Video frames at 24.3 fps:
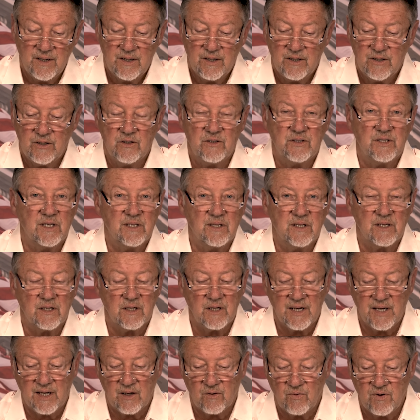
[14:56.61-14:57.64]
using the
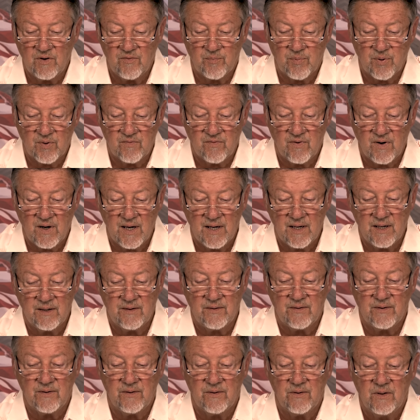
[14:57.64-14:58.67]
link we provided
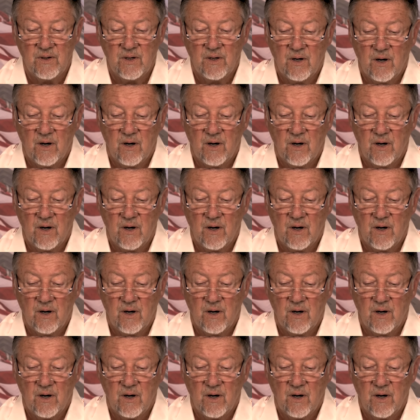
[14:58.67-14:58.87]
to